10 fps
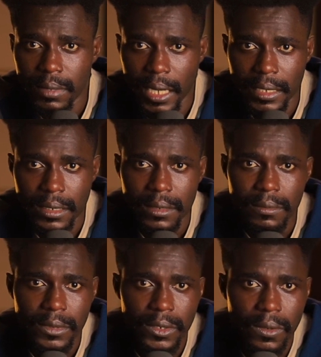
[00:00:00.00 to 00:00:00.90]
right
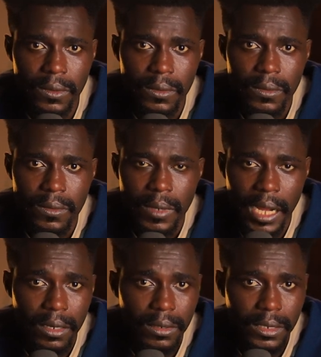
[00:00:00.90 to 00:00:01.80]
so
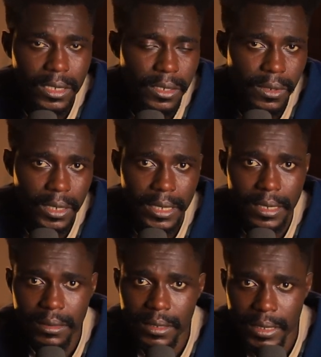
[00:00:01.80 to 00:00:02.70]
i got curious
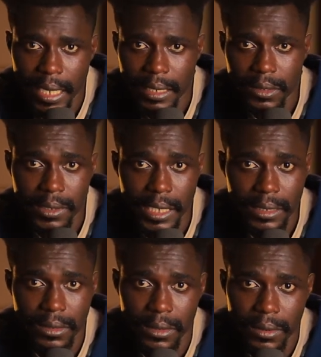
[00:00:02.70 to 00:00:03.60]
and decided to
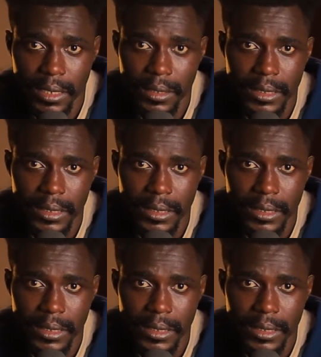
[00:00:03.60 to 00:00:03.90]
get into it,